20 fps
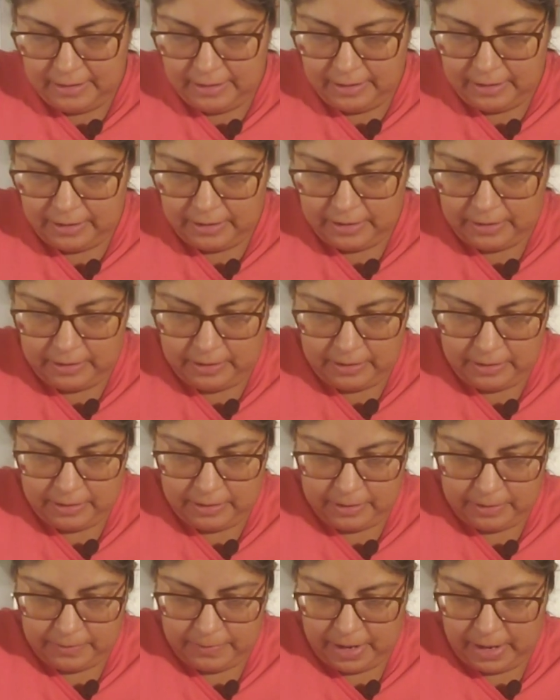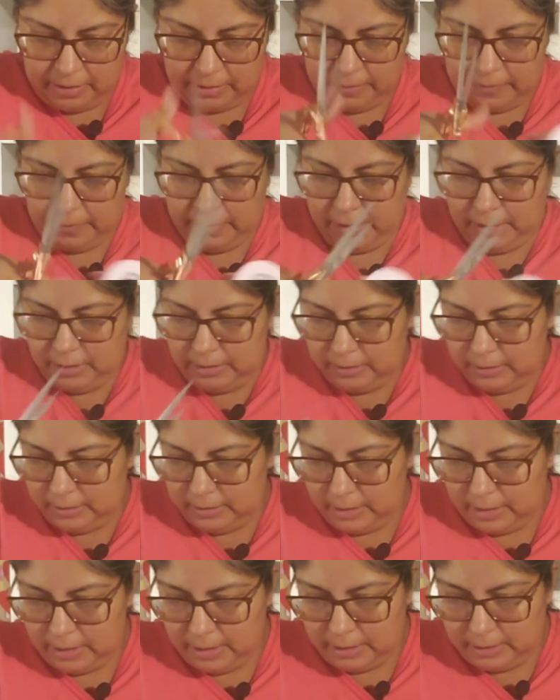a good amount of these.
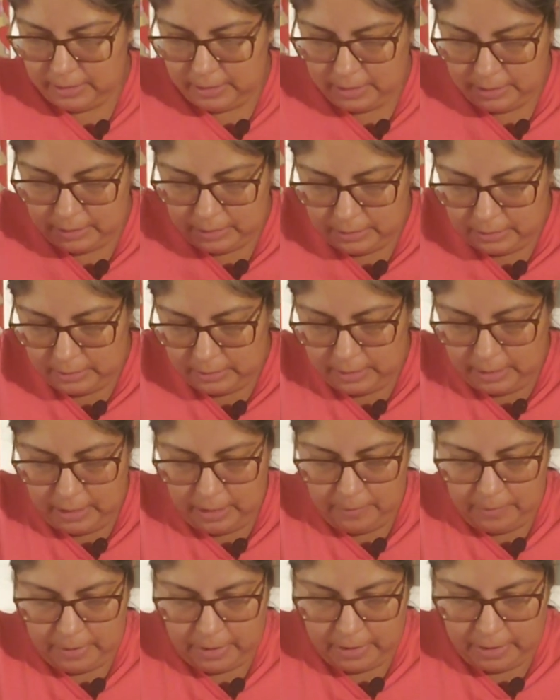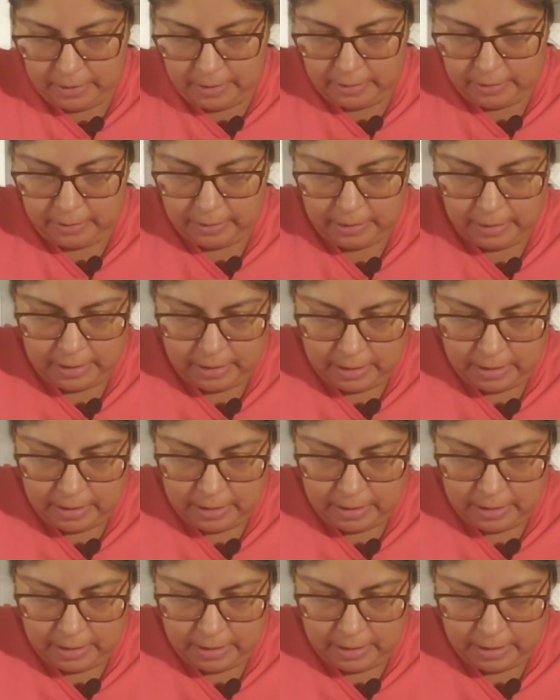Like I said, I just lay them on.